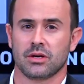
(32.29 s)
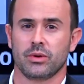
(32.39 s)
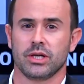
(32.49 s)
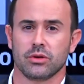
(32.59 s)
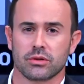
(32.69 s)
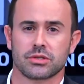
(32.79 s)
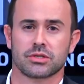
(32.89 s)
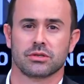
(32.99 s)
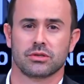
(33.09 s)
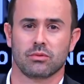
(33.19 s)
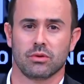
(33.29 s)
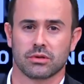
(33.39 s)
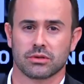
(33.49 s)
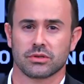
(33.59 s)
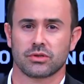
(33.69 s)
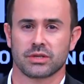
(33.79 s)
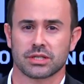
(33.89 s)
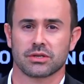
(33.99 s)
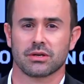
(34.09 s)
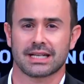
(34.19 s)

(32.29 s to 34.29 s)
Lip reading: We urge the world to ensure